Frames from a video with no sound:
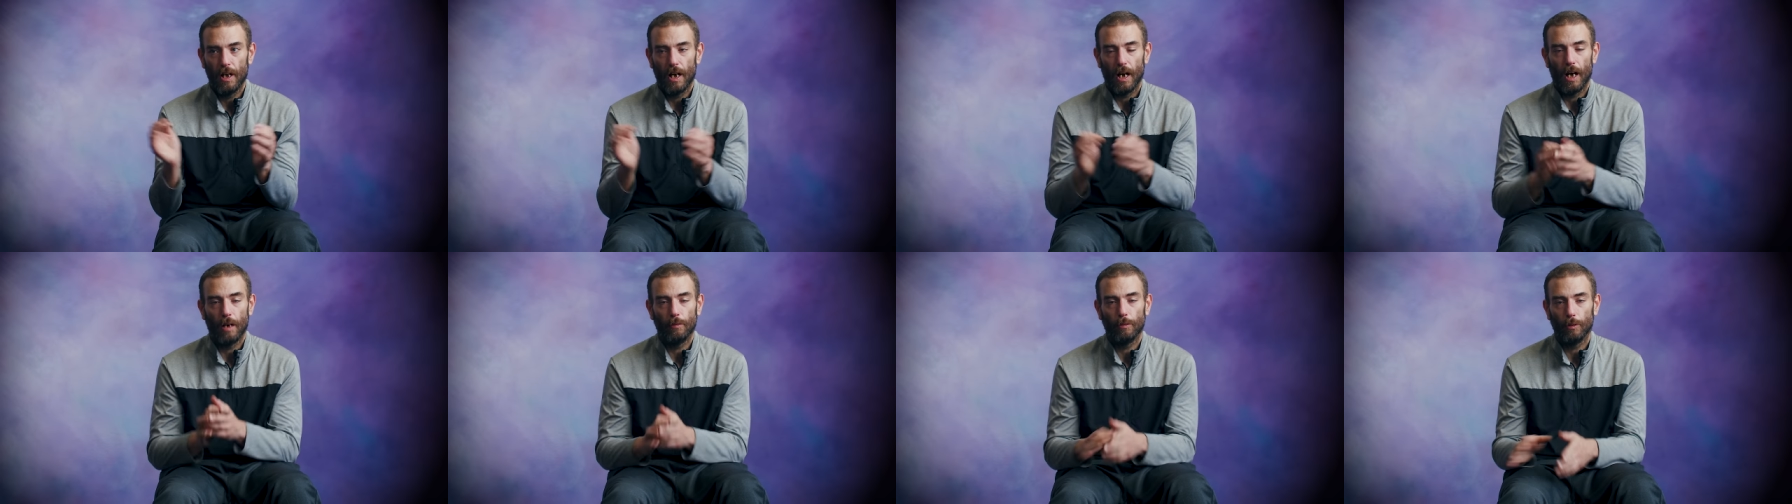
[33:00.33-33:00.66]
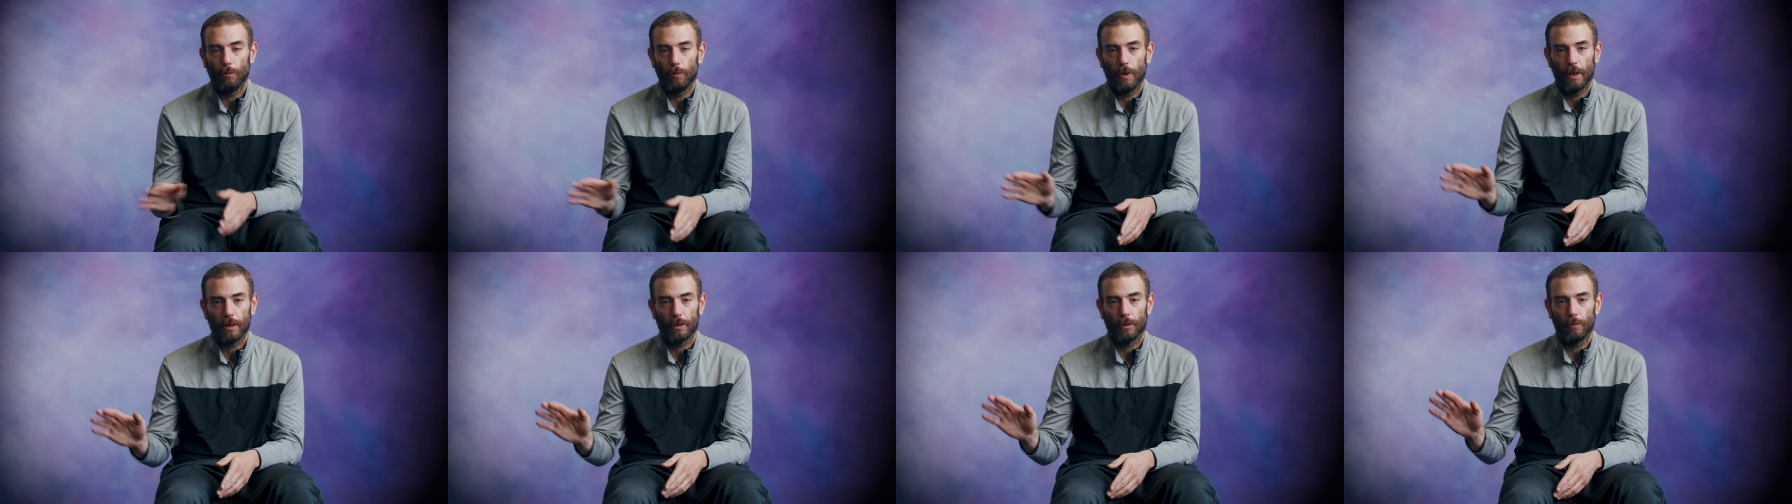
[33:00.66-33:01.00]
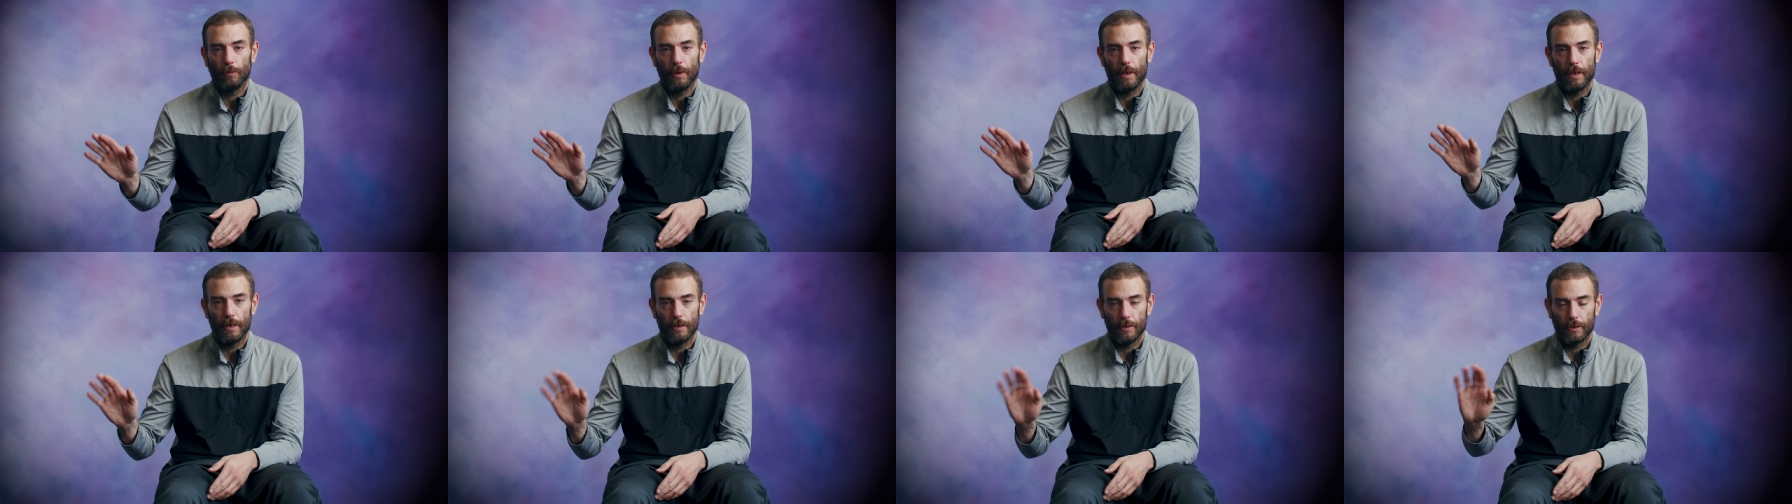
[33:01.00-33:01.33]
I will walk
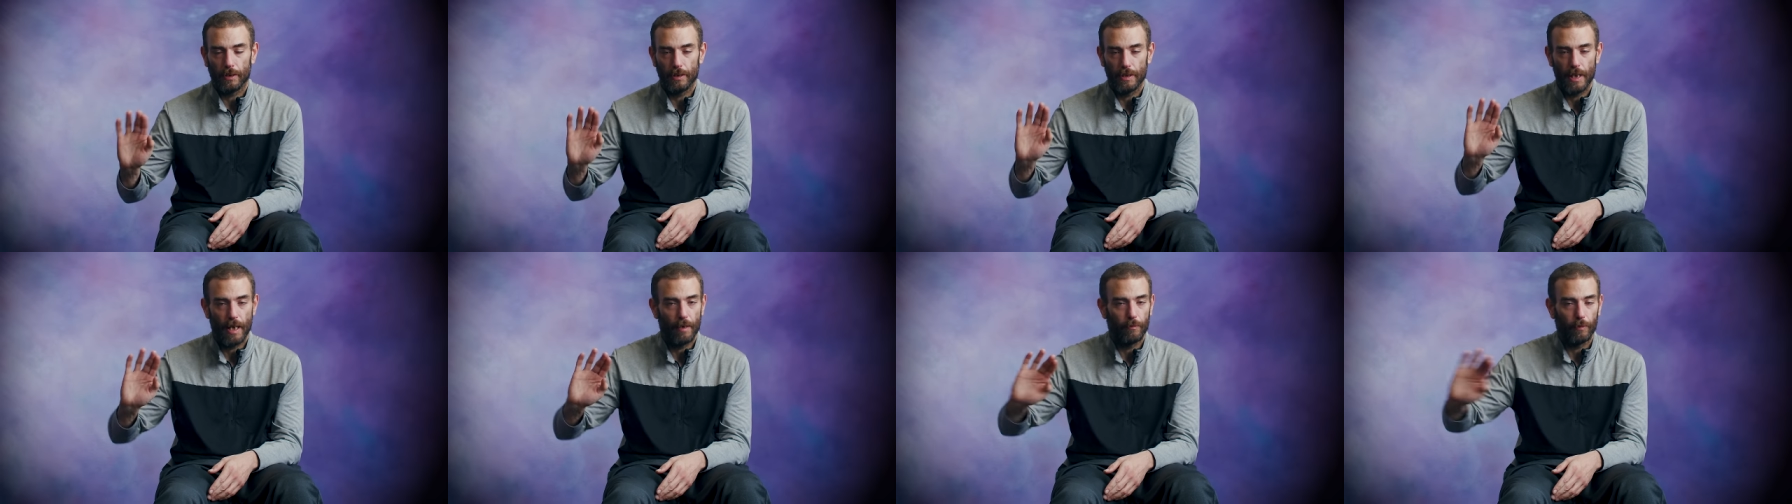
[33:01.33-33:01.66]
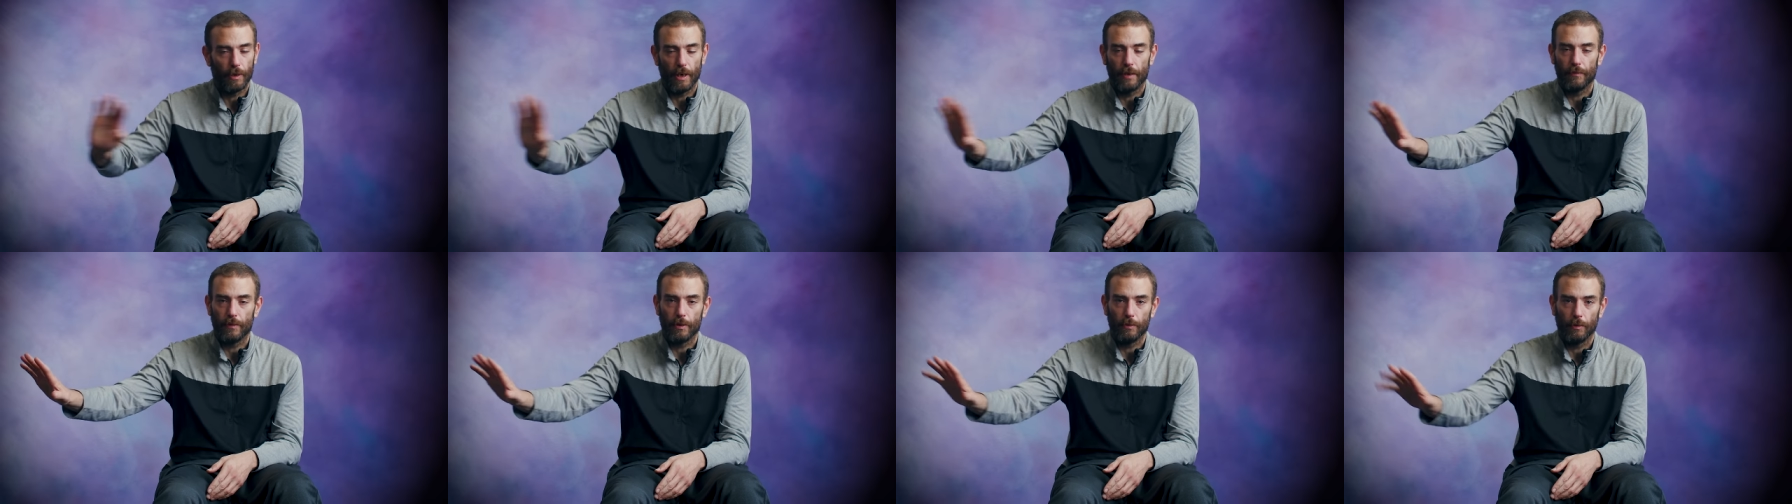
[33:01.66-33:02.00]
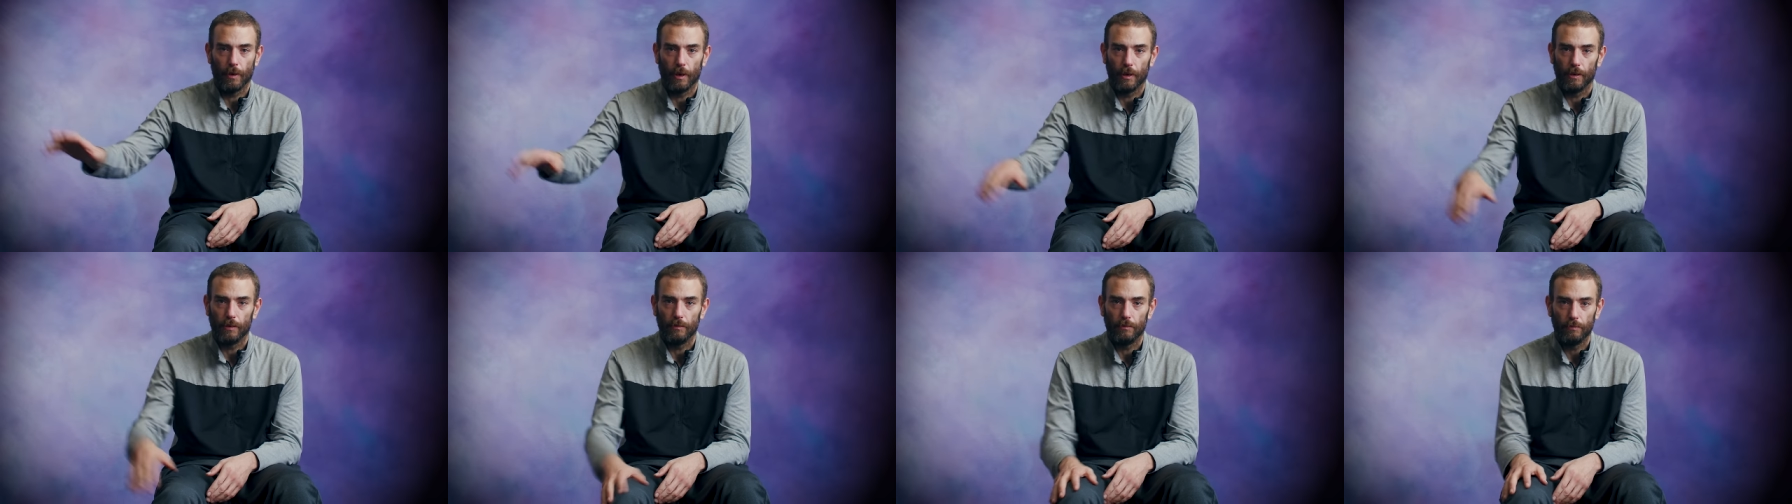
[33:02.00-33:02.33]
away. You can have whatever you
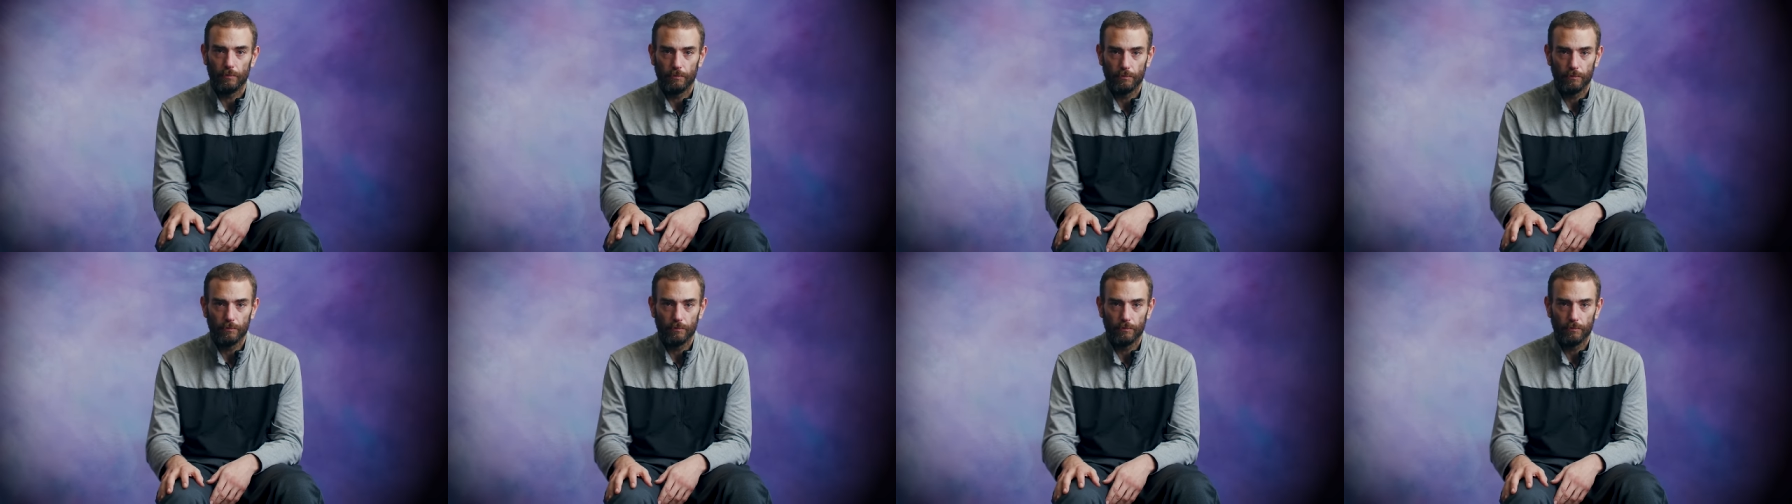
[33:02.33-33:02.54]
want.